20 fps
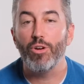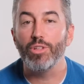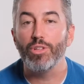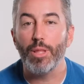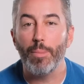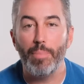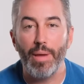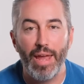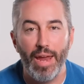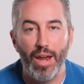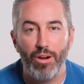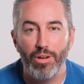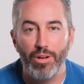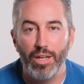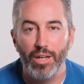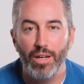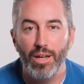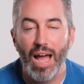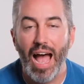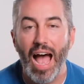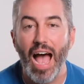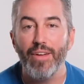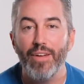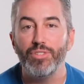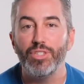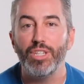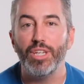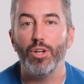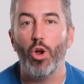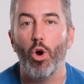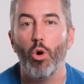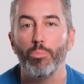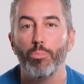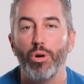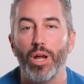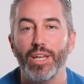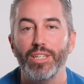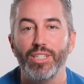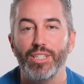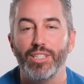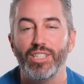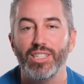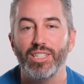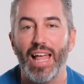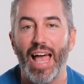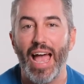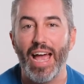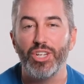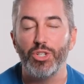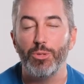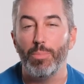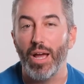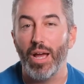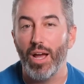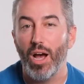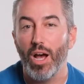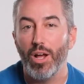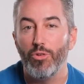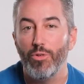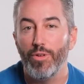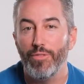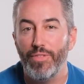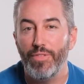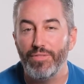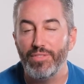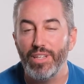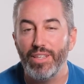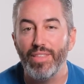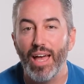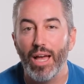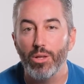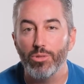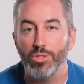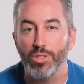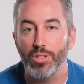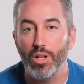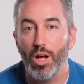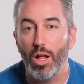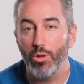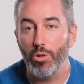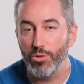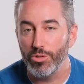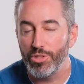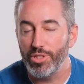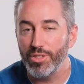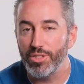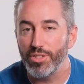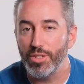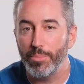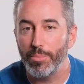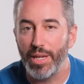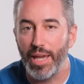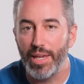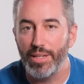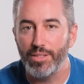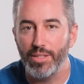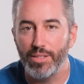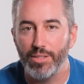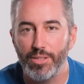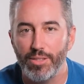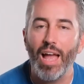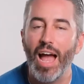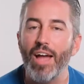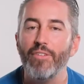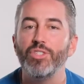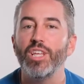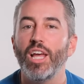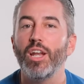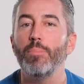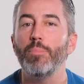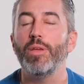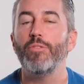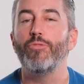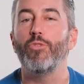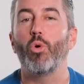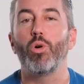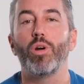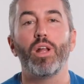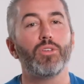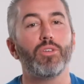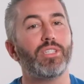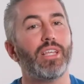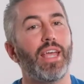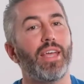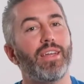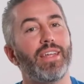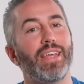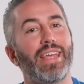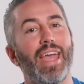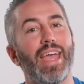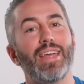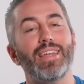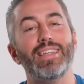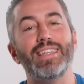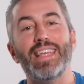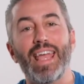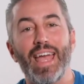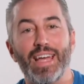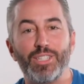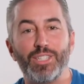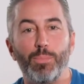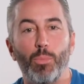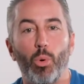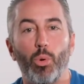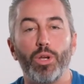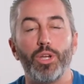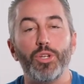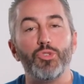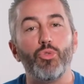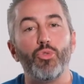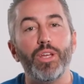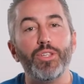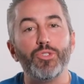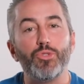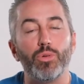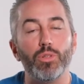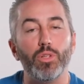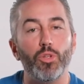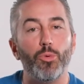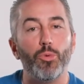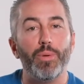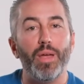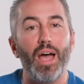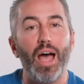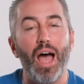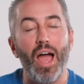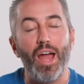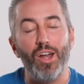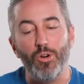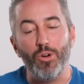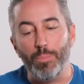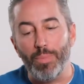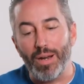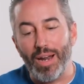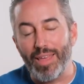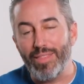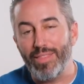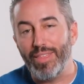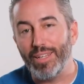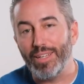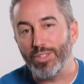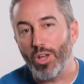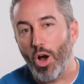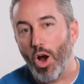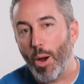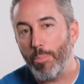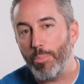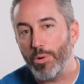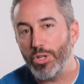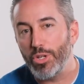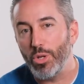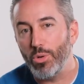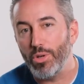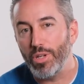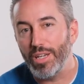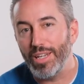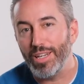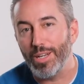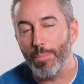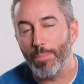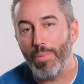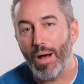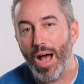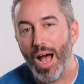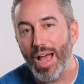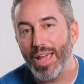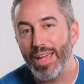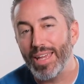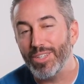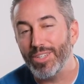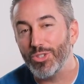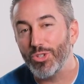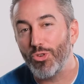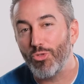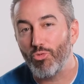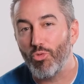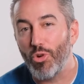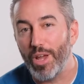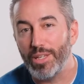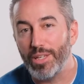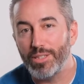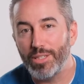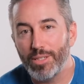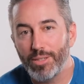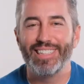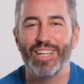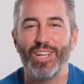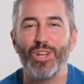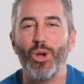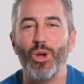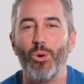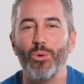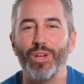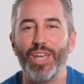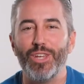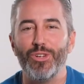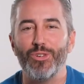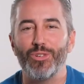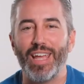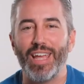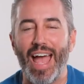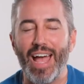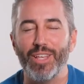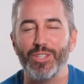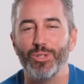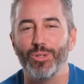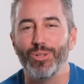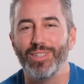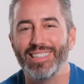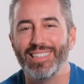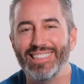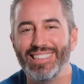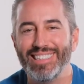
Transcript: in the Bay Area, I've seen home prices slashed by $150,000 in some cases. I've said it before and I'll say it again. Yes, mortgage rates are a little bit higher, but I think the opportunity to buy is great. Go get your castle.